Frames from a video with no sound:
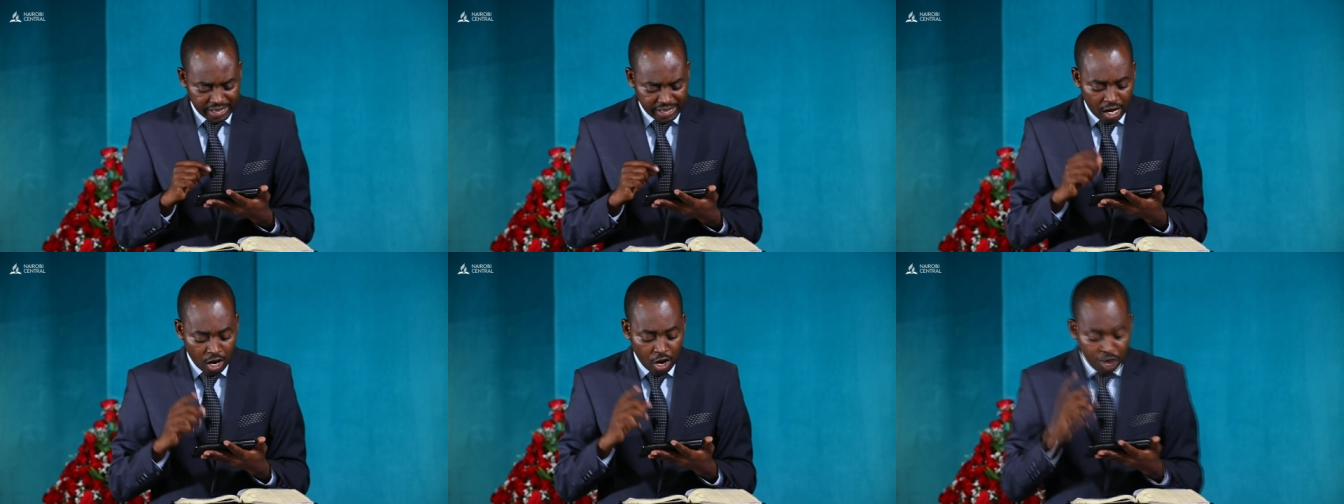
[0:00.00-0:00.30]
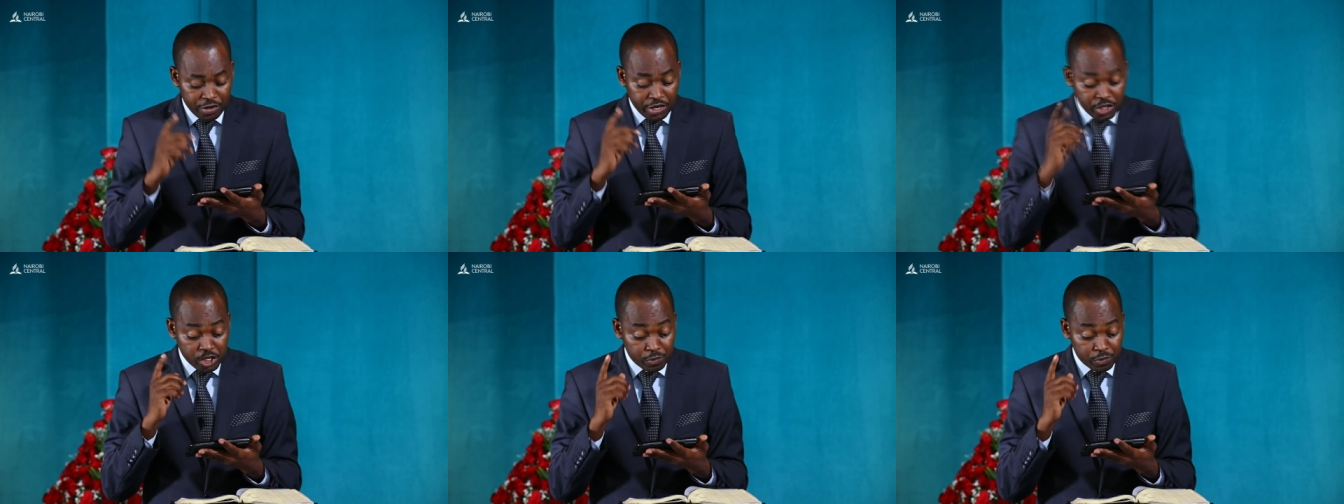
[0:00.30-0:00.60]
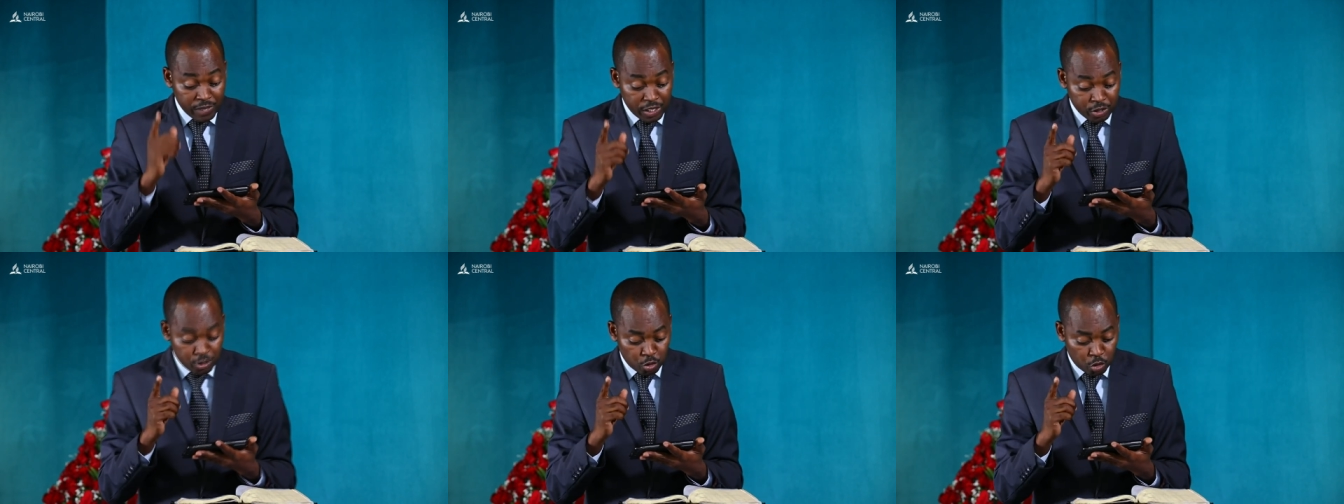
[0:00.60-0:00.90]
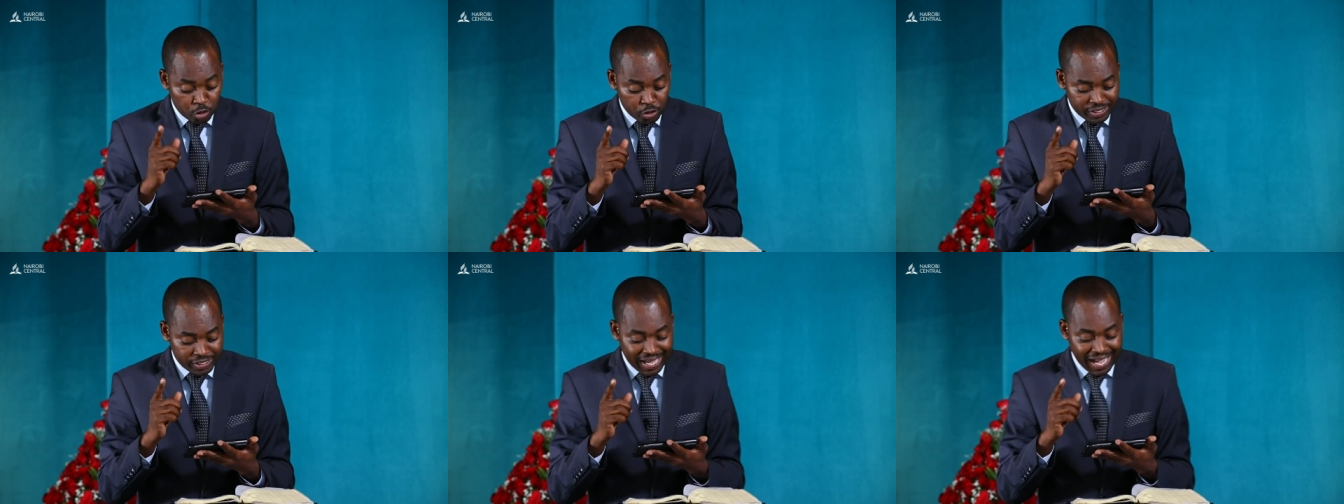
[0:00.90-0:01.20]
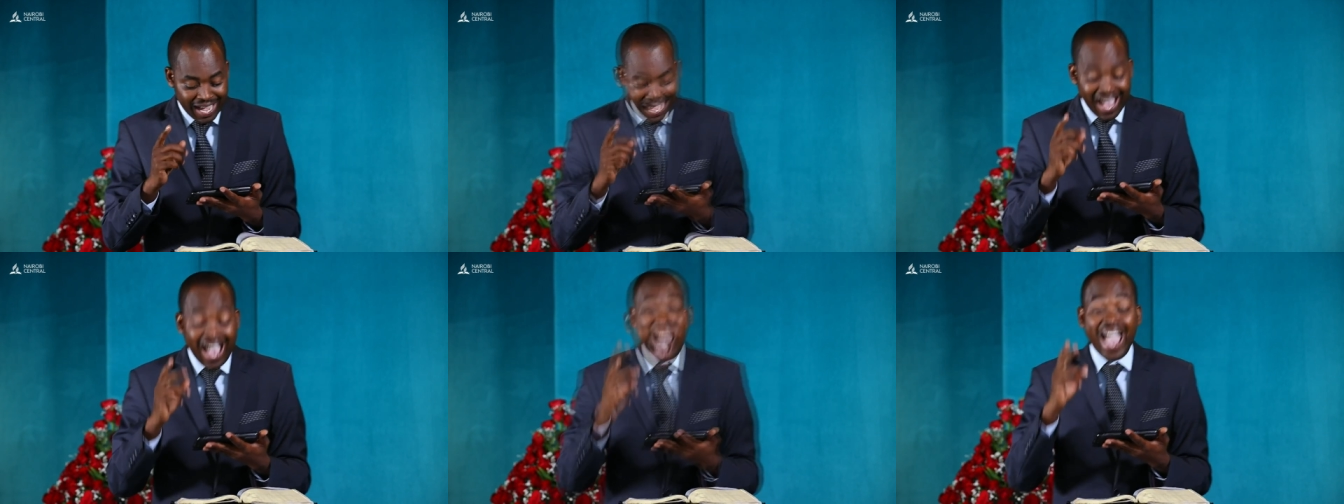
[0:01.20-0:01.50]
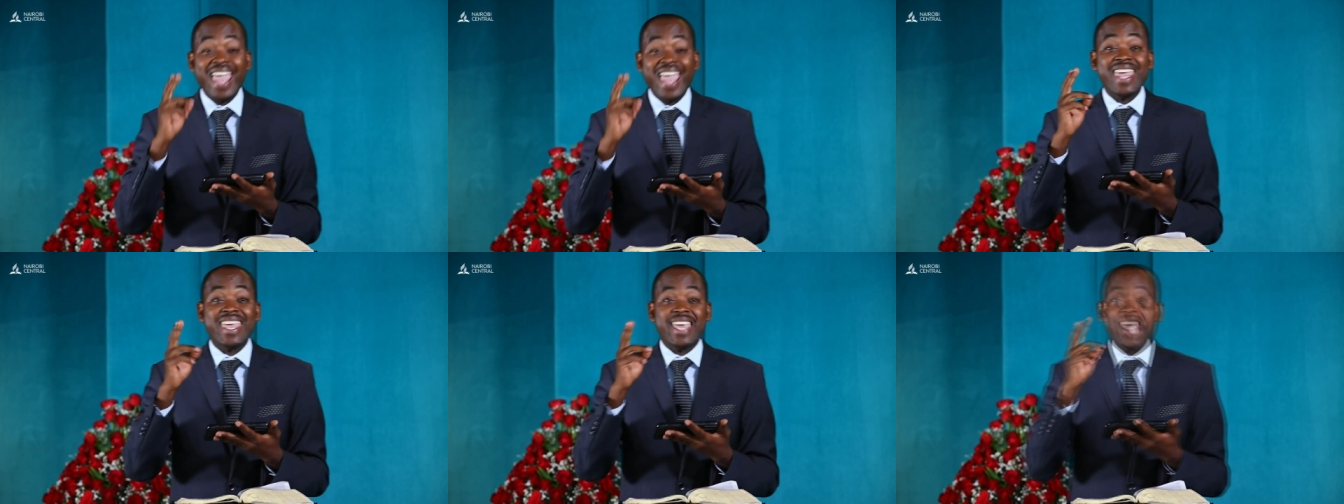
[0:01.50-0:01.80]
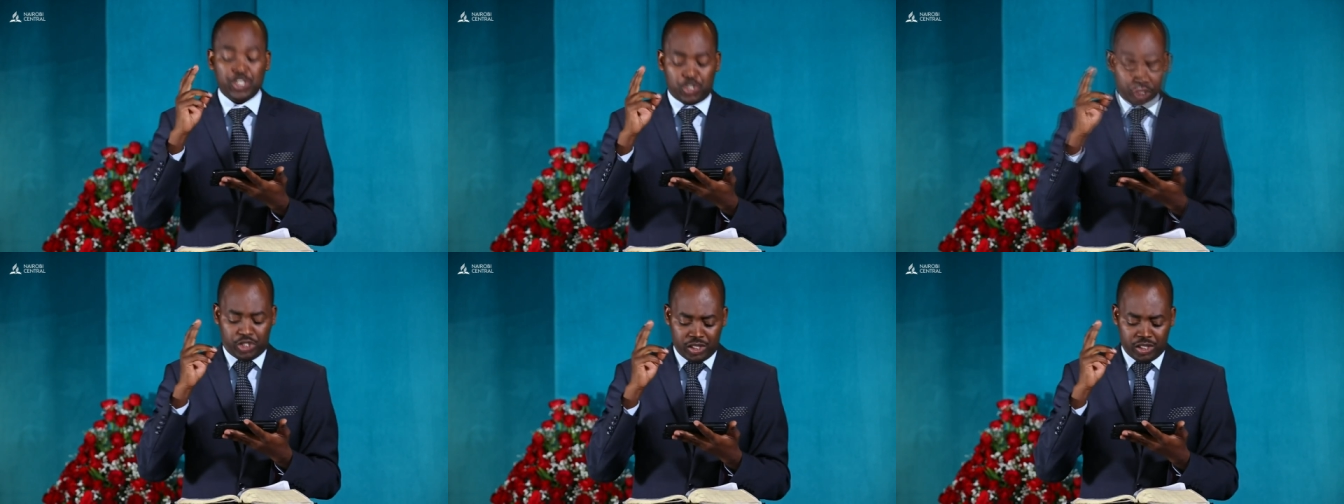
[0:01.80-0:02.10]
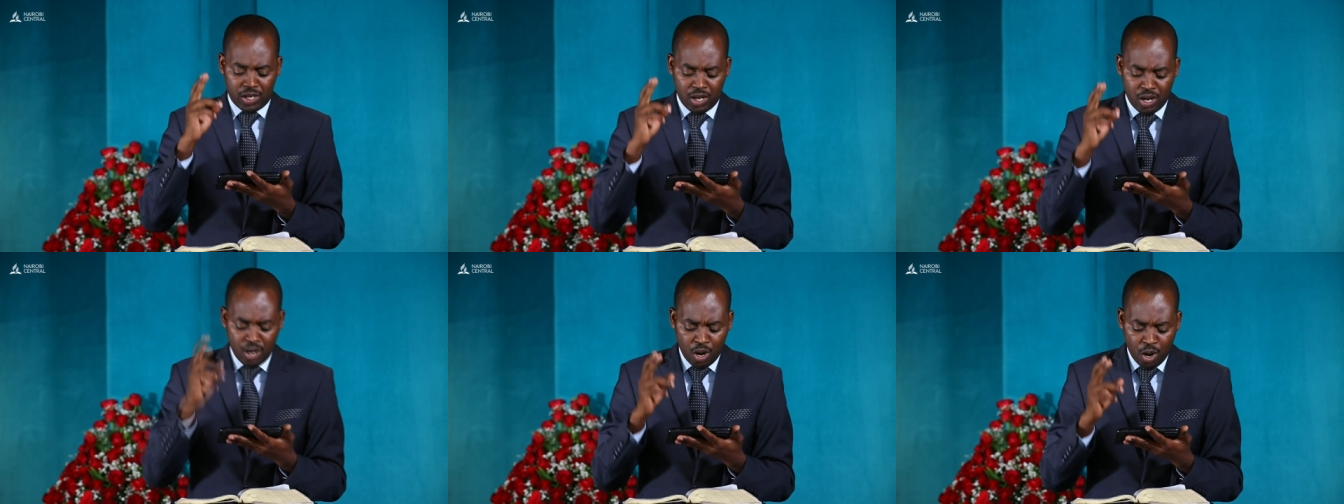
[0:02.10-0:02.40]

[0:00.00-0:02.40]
The Holy Spirit was the highest